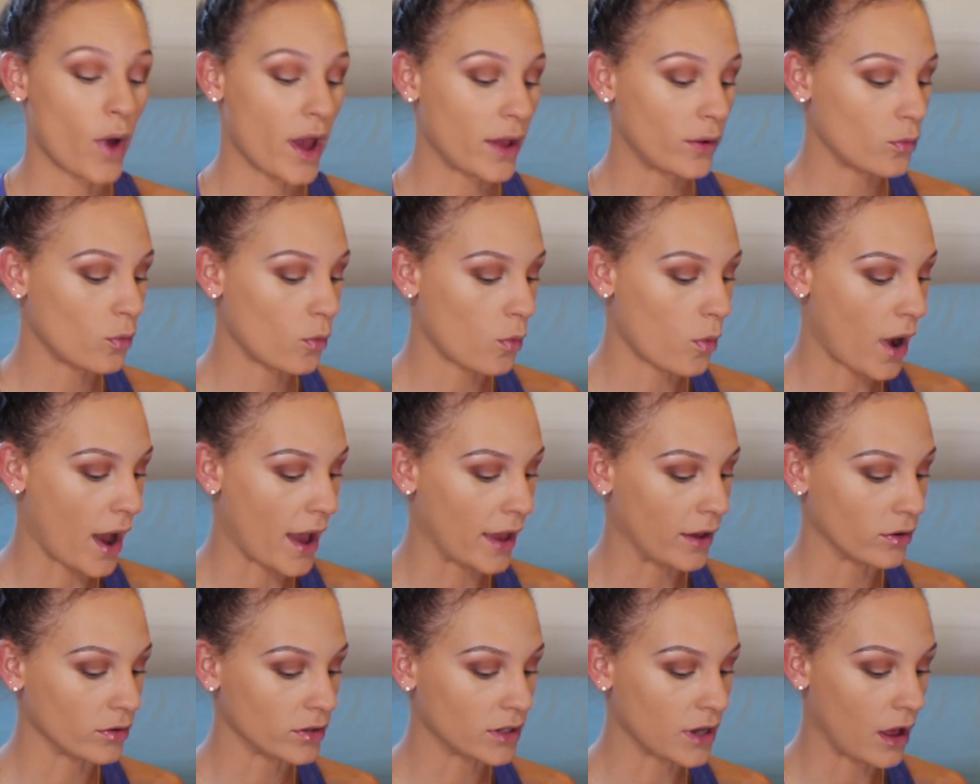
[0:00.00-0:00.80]
Wet n
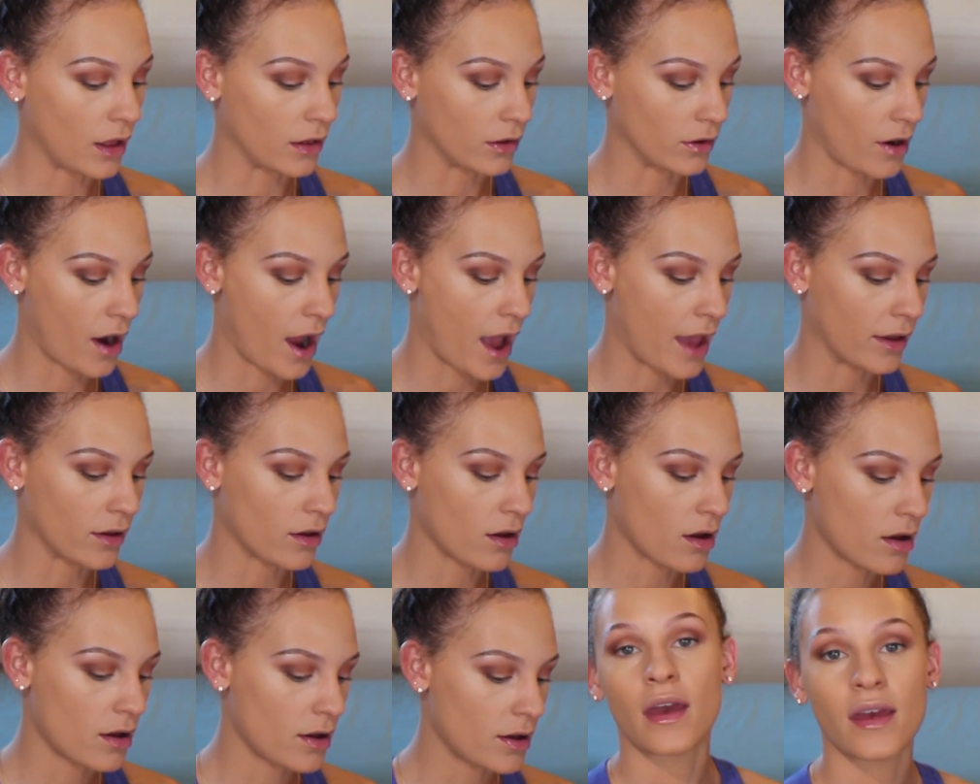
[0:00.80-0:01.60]
Wild color
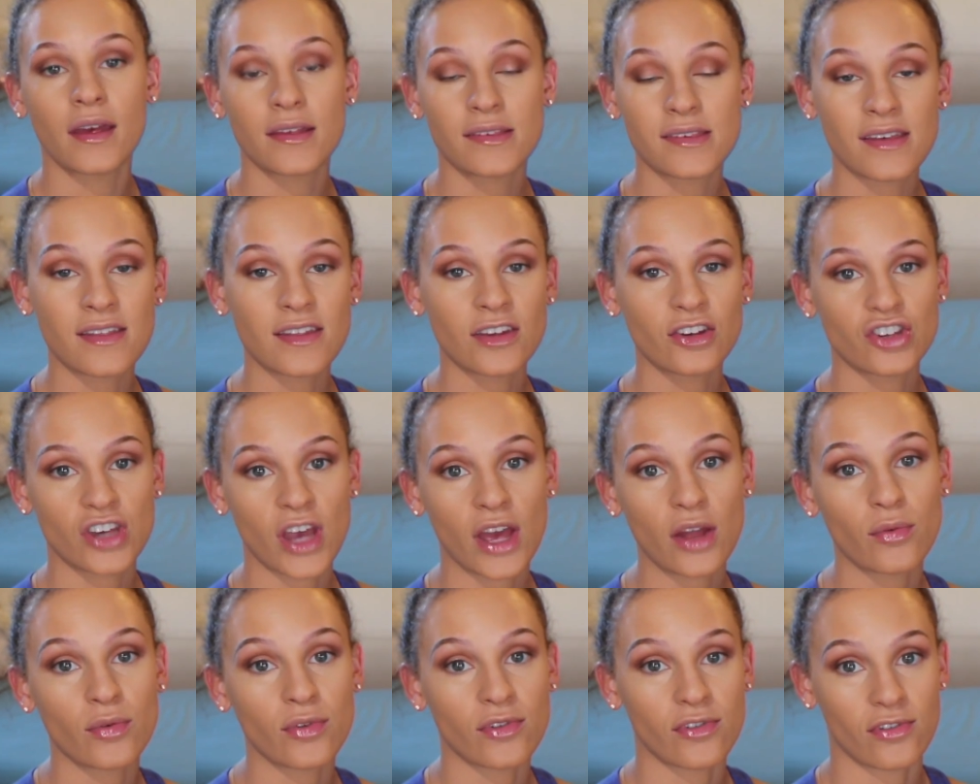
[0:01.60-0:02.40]
icon. It's in the
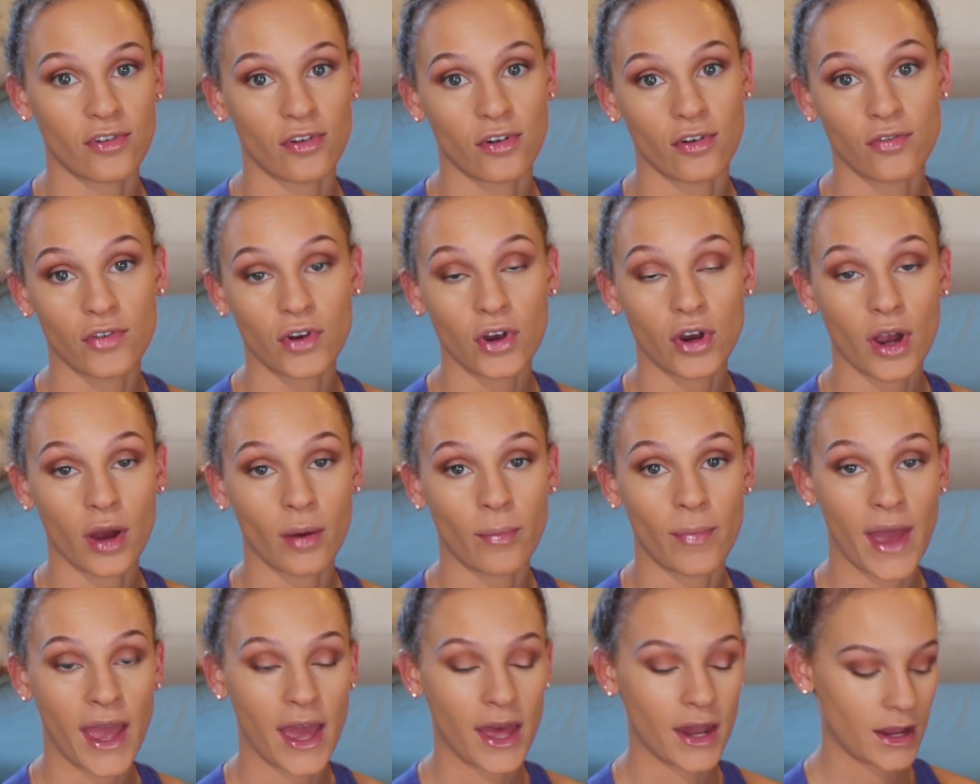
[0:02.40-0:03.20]
shade Reserve Your
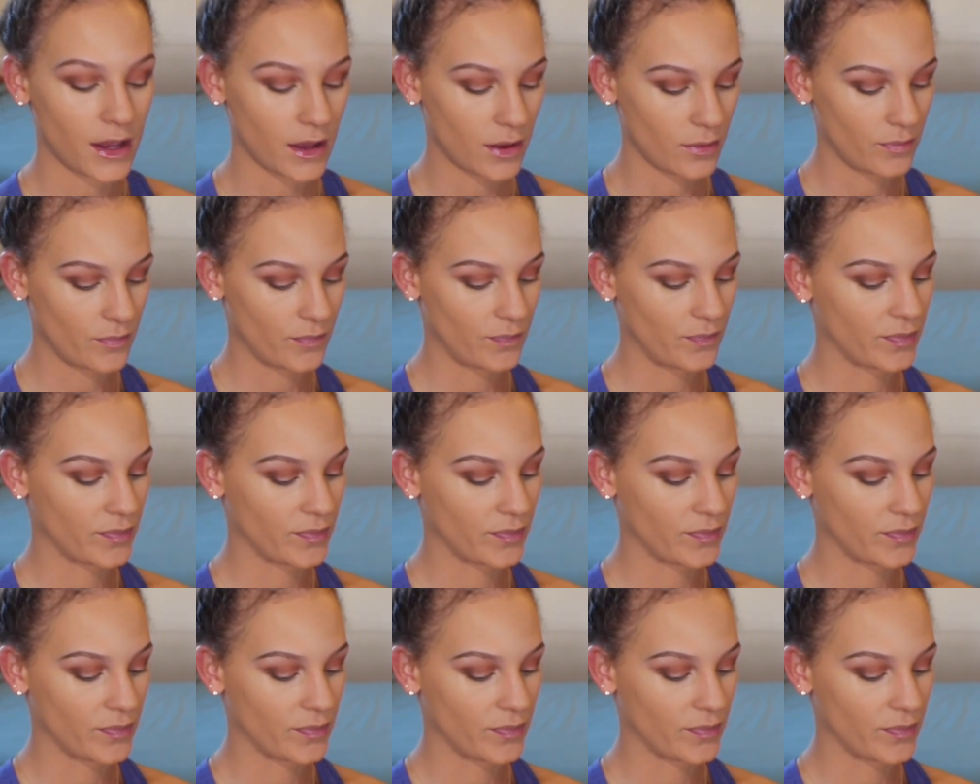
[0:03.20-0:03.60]
Cabana.